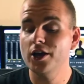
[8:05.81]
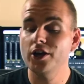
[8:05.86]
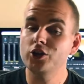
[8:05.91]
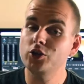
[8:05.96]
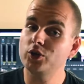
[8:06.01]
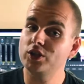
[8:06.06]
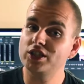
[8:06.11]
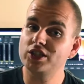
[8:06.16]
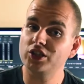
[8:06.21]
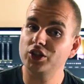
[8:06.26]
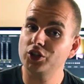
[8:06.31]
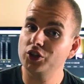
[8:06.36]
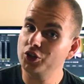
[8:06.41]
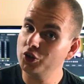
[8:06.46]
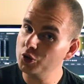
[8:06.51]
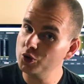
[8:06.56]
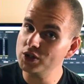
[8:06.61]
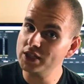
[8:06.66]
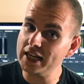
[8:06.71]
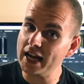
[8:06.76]
You can still
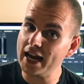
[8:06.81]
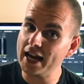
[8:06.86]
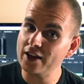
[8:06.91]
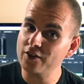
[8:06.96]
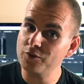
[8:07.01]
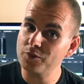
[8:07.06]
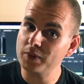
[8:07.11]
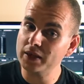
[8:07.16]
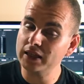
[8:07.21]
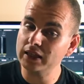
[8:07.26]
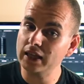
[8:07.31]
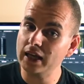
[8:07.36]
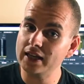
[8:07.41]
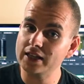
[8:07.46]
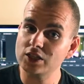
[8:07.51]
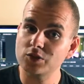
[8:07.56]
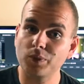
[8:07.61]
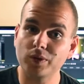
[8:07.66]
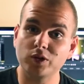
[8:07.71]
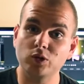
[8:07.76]
use the AF-P
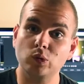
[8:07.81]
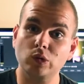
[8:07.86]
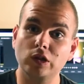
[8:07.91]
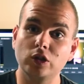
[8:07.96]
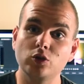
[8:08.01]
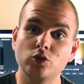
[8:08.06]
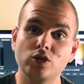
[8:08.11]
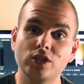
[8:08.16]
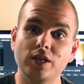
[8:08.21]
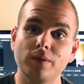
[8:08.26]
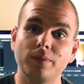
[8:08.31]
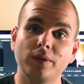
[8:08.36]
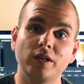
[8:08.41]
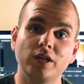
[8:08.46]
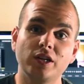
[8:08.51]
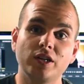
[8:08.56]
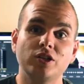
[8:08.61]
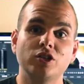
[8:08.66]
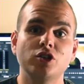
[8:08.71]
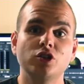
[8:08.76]
lens, but you will lose the
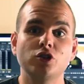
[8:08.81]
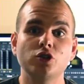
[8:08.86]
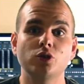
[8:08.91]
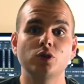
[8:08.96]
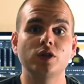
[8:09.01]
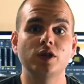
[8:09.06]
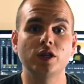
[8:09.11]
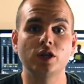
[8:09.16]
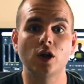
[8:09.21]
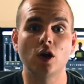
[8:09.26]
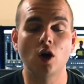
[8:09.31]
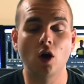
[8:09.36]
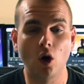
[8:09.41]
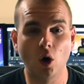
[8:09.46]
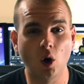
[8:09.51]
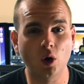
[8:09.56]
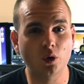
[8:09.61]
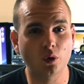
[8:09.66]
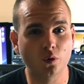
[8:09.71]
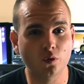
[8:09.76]
ability to do the
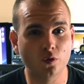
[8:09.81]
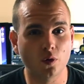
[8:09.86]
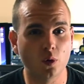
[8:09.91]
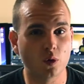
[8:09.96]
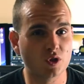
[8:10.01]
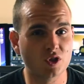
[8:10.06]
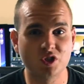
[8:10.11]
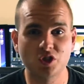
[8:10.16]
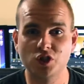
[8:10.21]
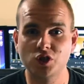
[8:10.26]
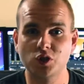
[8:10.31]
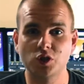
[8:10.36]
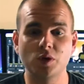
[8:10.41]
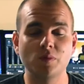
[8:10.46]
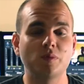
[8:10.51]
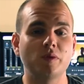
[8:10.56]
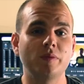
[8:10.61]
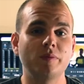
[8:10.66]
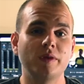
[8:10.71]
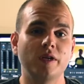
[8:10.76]
autofocus just
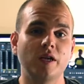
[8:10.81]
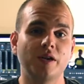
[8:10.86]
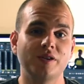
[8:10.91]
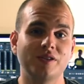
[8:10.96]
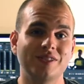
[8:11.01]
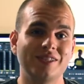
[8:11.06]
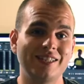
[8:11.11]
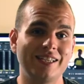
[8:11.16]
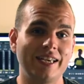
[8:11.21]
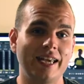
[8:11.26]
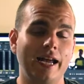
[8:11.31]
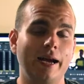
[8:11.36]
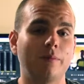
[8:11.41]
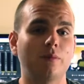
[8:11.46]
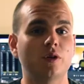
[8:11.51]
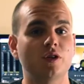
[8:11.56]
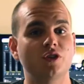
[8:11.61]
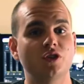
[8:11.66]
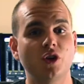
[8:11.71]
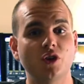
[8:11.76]
simply because the
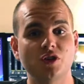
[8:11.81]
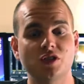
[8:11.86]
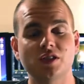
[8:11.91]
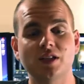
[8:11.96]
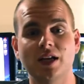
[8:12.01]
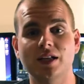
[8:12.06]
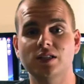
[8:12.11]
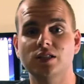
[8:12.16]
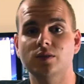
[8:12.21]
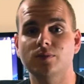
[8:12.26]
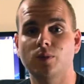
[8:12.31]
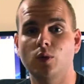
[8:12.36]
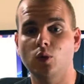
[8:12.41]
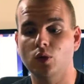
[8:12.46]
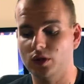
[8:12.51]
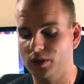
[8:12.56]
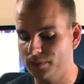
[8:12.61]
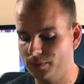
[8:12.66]
camera does not support